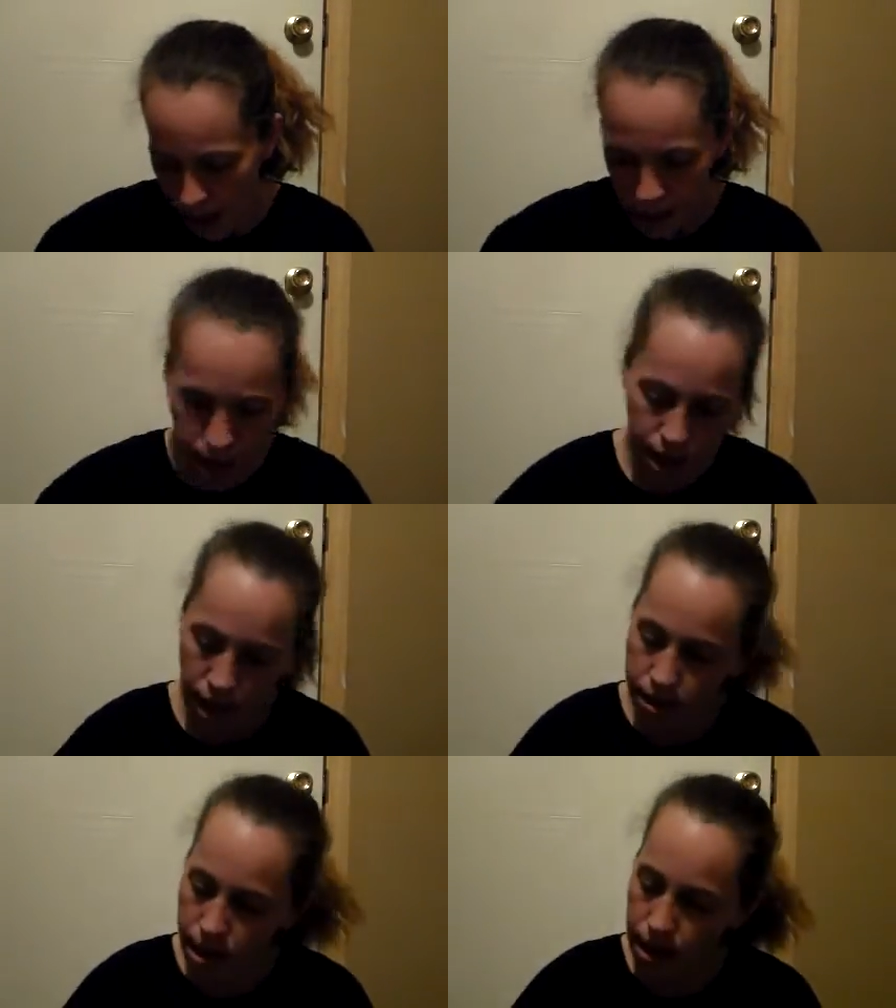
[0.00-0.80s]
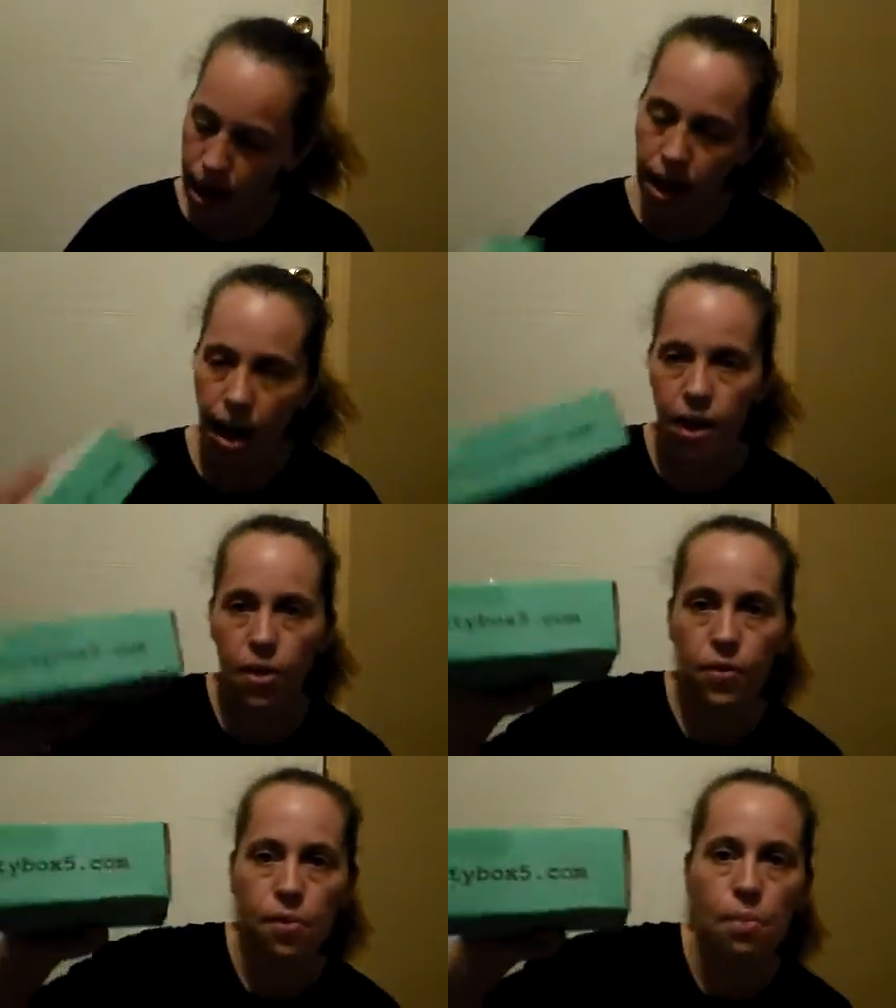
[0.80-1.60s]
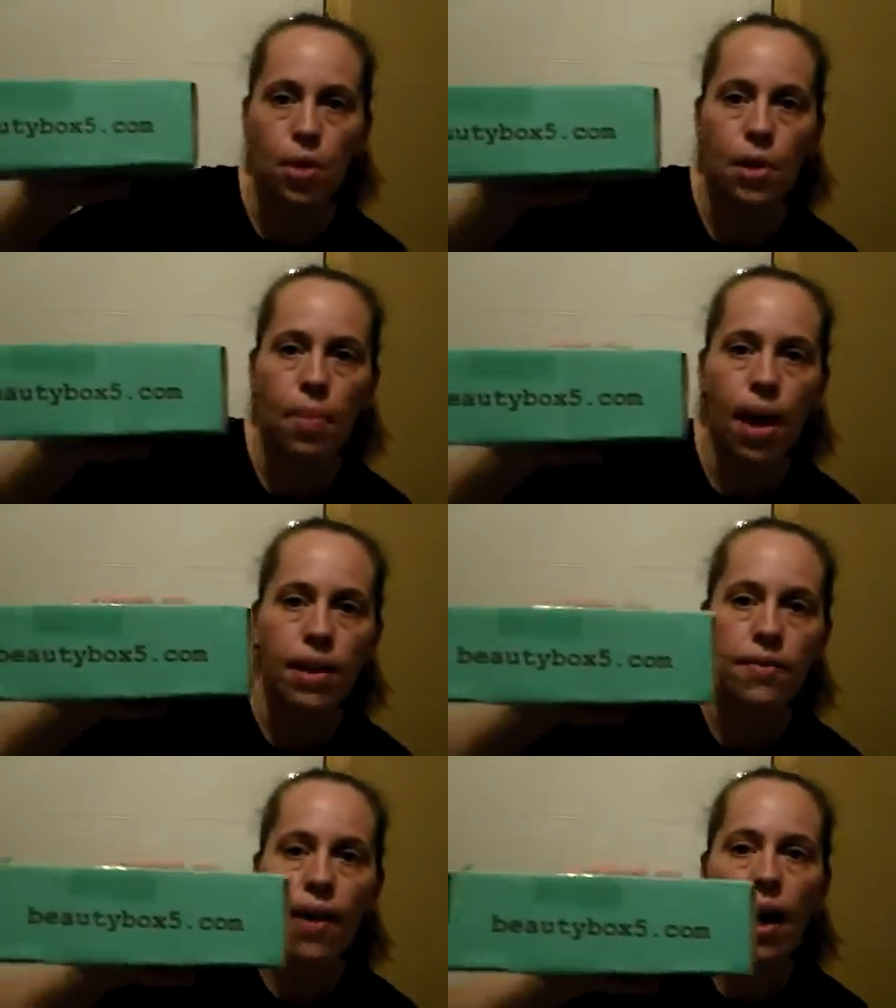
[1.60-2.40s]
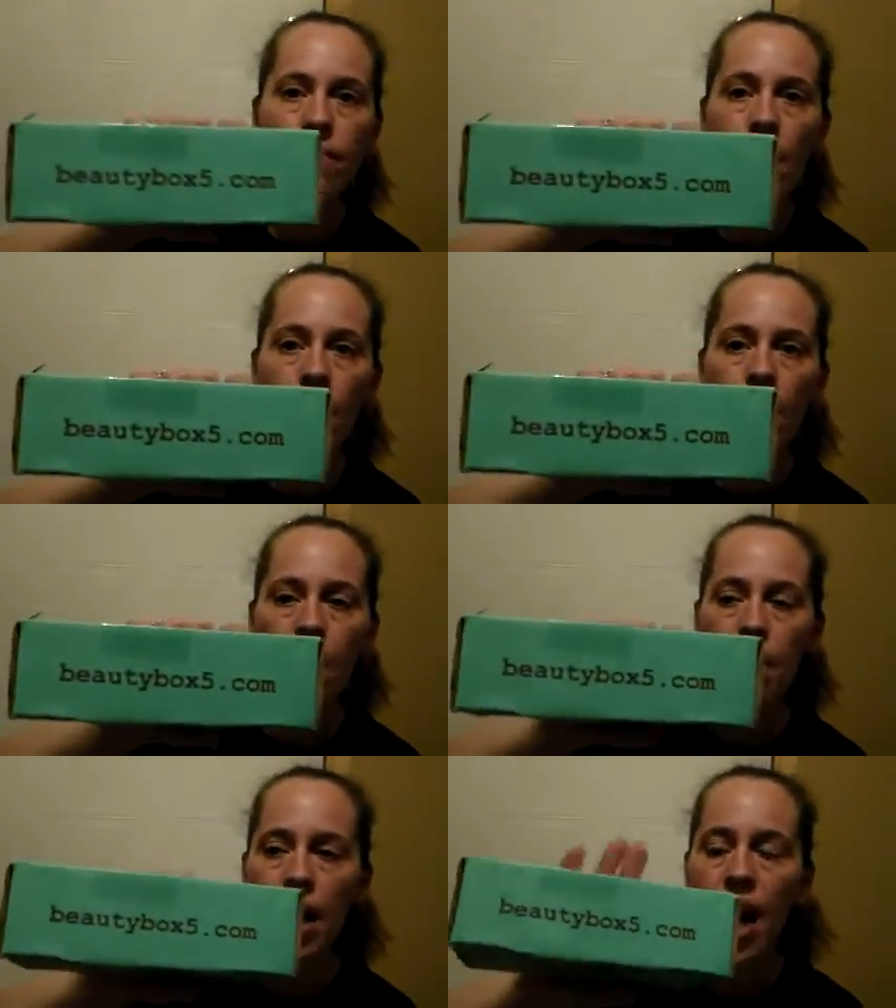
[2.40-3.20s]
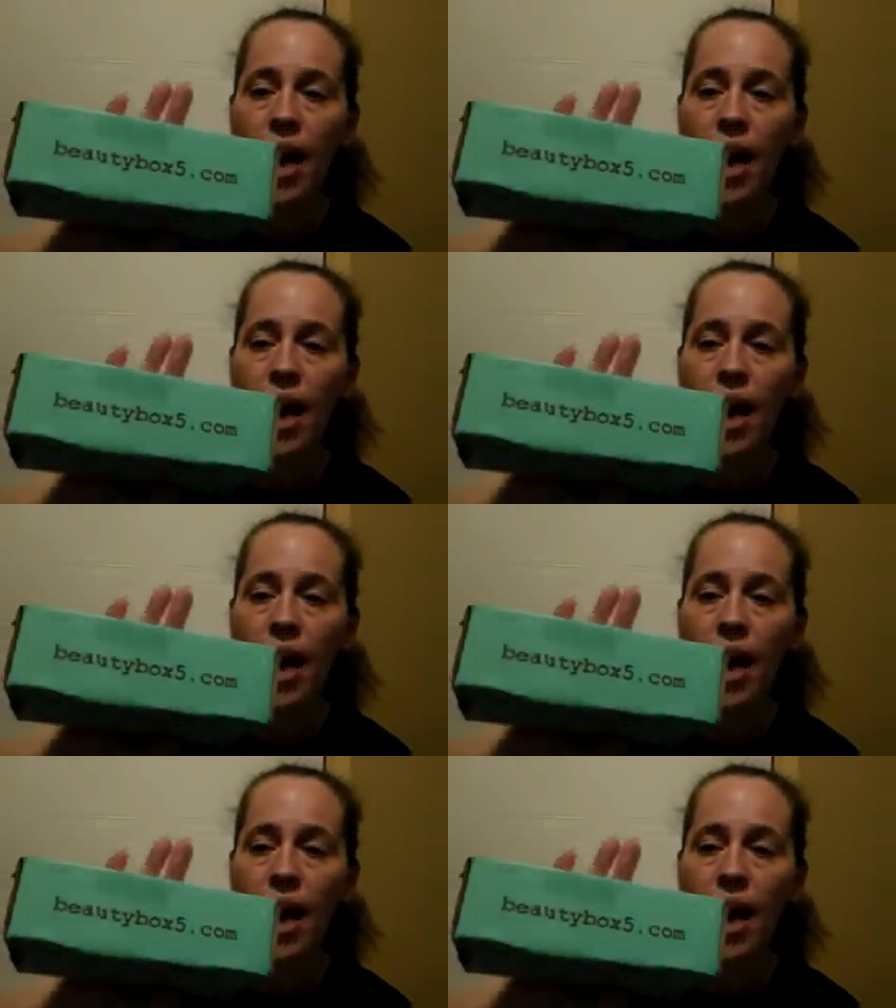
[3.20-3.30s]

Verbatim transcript: And the next thing that I got here is from beautybox5.com.